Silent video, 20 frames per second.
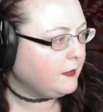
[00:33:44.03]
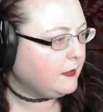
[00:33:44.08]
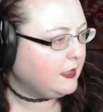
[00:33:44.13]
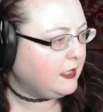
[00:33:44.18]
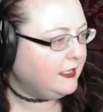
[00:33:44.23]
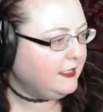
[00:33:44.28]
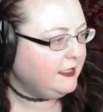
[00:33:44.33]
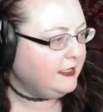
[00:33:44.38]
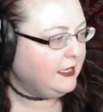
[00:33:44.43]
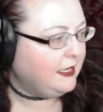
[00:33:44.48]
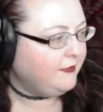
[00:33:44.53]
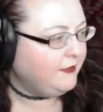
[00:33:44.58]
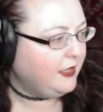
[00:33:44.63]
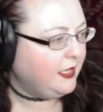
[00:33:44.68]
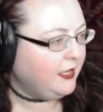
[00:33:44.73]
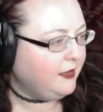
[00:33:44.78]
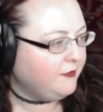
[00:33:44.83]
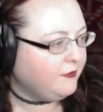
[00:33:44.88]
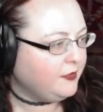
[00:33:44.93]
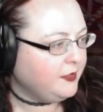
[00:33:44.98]
I didn't have
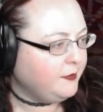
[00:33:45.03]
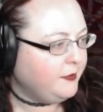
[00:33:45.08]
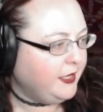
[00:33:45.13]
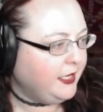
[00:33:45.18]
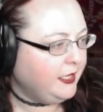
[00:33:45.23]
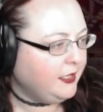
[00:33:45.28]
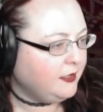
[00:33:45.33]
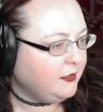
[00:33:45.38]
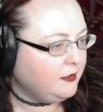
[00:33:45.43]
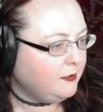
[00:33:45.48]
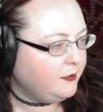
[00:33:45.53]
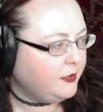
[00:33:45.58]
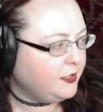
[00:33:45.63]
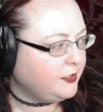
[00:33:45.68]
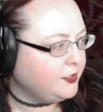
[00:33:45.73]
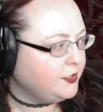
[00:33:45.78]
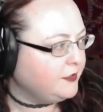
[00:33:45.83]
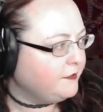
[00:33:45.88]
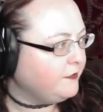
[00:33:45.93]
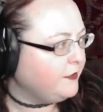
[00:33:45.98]
every Bane and
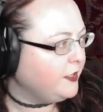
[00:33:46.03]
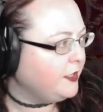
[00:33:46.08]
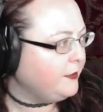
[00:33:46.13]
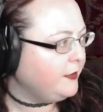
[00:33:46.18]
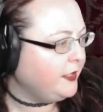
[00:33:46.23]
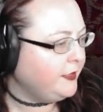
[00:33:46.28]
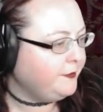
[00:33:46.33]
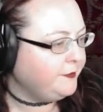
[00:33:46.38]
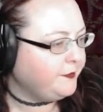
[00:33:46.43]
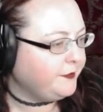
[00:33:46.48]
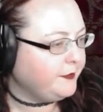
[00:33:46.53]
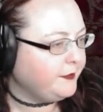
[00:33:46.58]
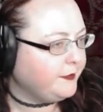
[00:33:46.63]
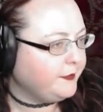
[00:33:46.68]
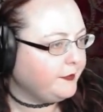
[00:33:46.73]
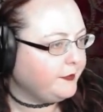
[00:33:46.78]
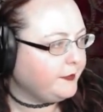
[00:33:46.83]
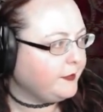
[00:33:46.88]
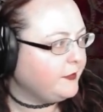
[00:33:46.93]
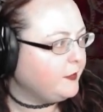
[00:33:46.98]
Compulsion in front of me,
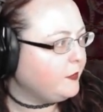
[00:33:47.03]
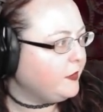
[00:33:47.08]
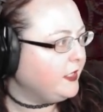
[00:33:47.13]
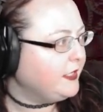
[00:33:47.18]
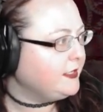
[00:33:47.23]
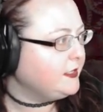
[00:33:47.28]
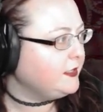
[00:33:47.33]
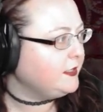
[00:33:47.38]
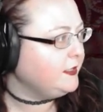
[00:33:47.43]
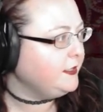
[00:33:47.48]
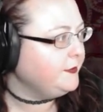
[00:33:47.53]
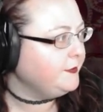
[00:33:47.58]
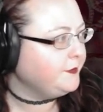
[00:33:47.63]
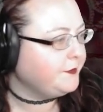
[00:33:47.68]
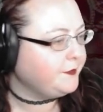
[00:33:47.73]
surprisingly.